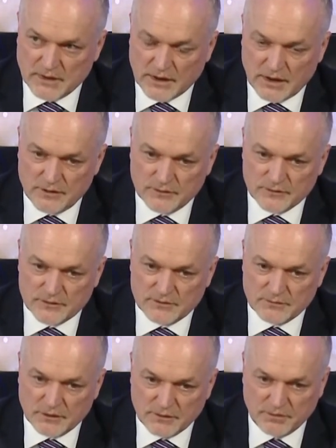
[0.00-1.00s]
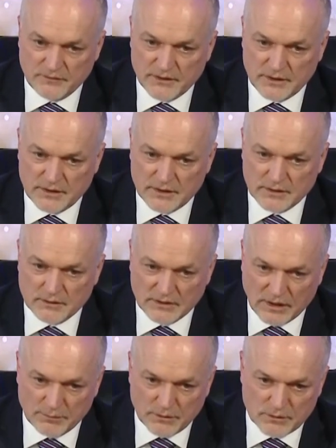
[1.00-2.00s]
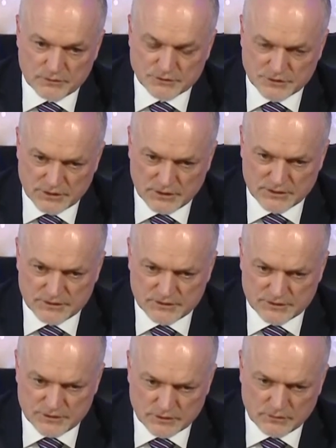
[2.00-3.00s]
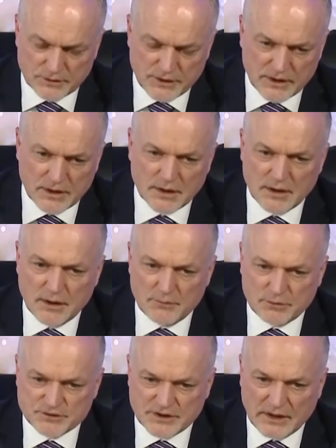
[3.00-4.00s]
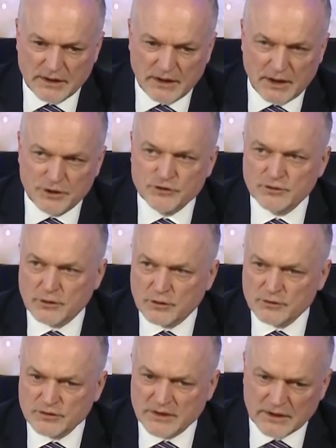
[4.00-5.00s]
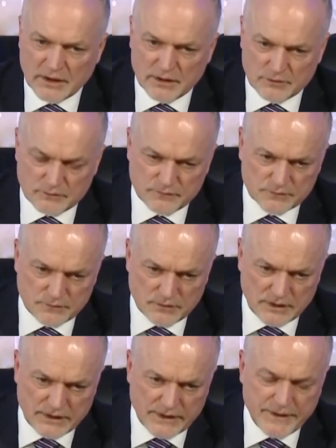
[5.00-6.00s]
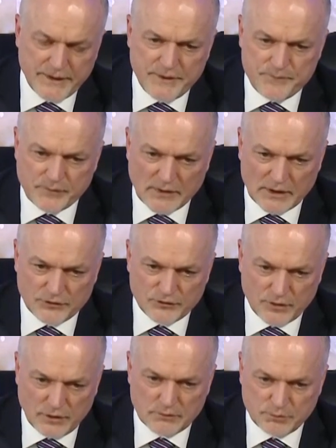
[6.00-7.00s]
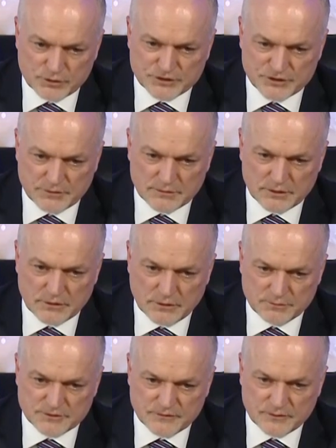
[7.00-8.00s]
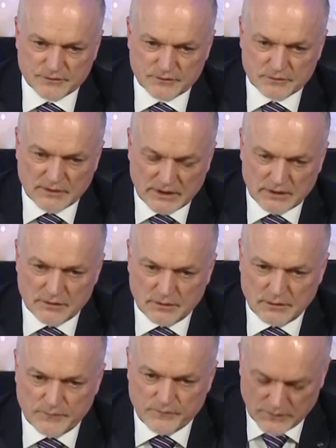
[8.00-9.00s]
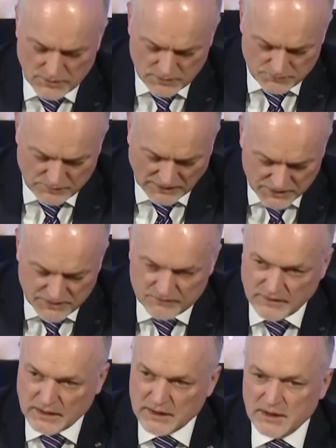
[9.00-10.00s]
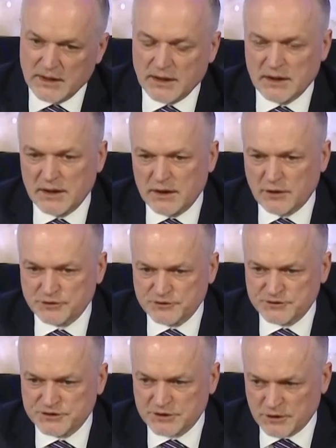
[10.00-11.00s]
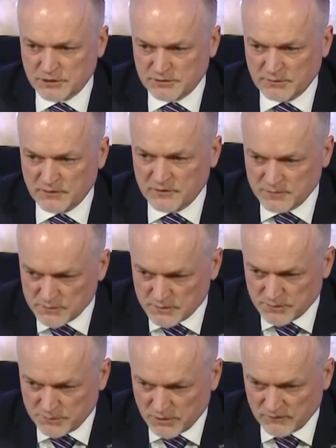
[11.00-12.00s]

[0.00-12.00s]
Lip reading: transportation, this is a specialized type of transportation. You have to have a special type of rolling stock. You have to have ISO containers, which are required to actually transport this fuel.